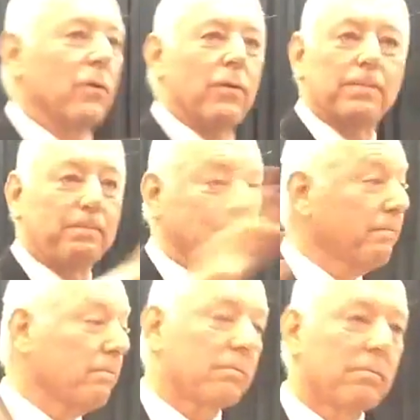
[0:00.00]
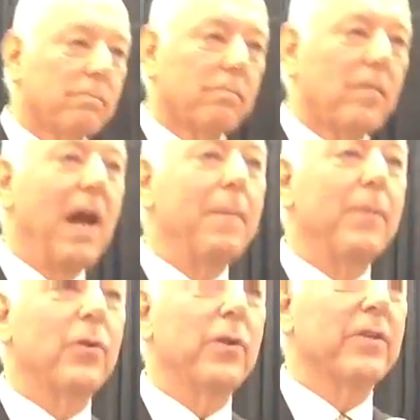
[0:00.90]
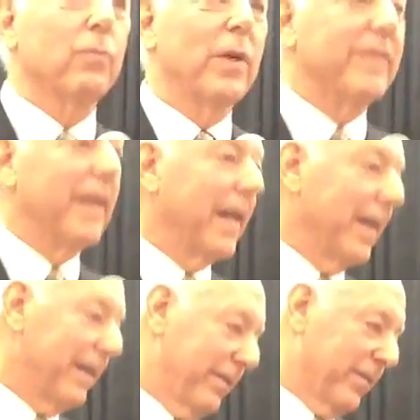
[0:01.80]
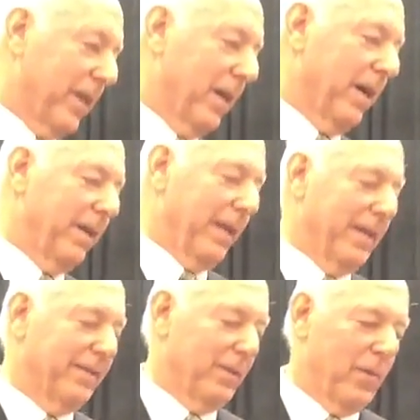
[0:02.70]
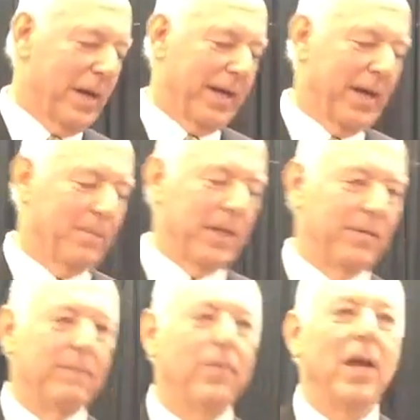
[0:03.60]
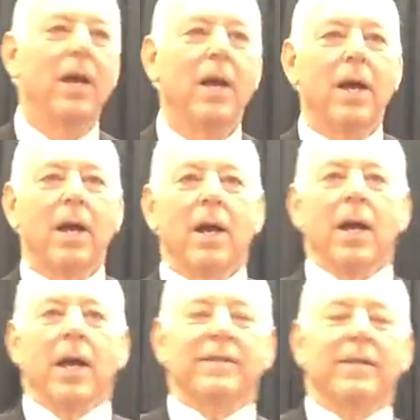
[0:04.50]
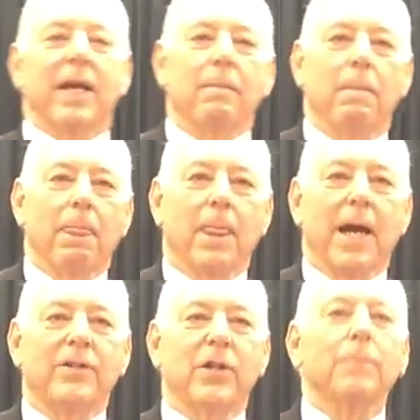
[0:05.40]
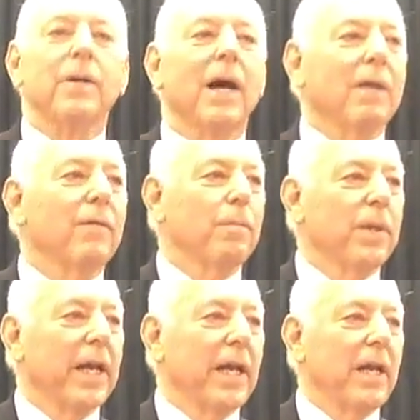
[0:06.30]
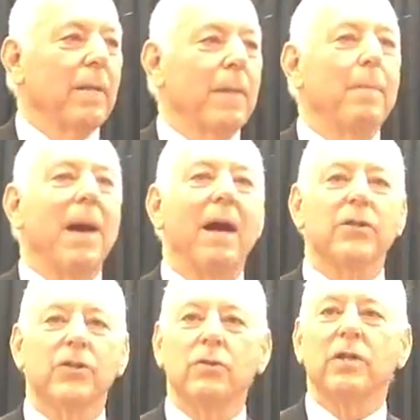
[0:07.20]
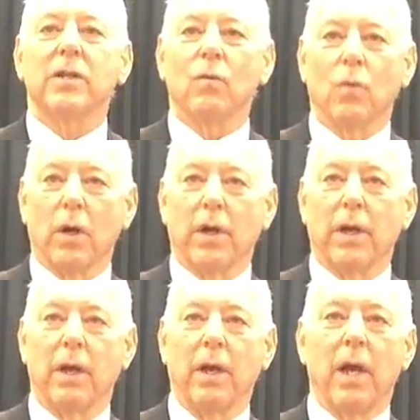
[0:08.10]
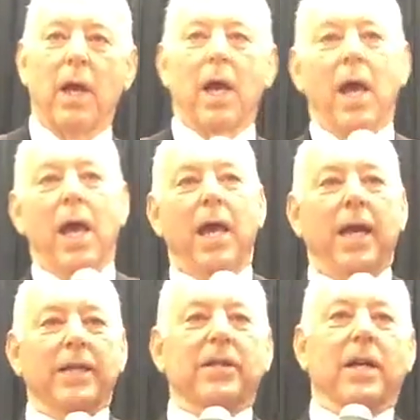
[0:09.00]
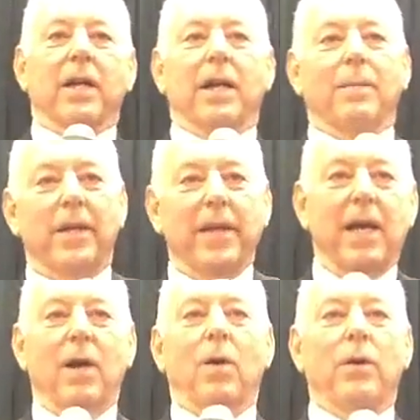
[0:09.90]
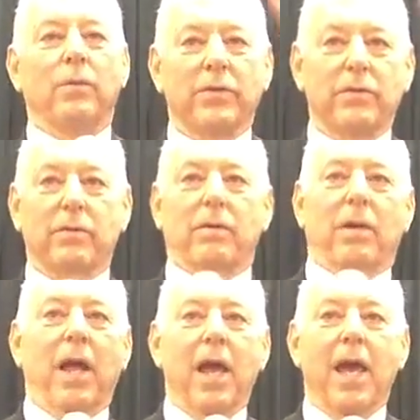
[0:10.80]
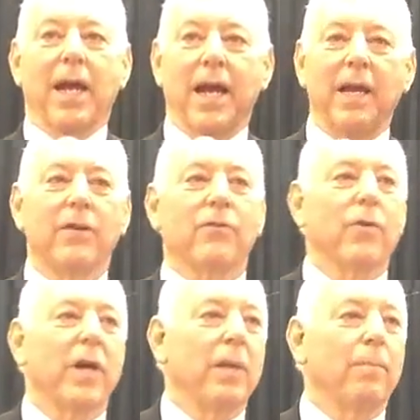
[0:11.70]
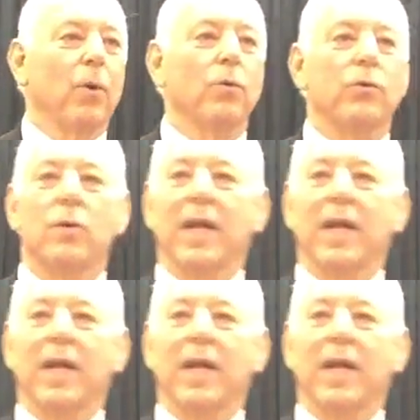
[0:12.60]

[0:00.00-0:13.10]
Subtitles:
so forth. I remember doing this once, and I got this card, and I said, wow, I can't believe it. It said, I jumped out of a plane, my parachute didn't work. And I started coming down, and I hit a tree, broke two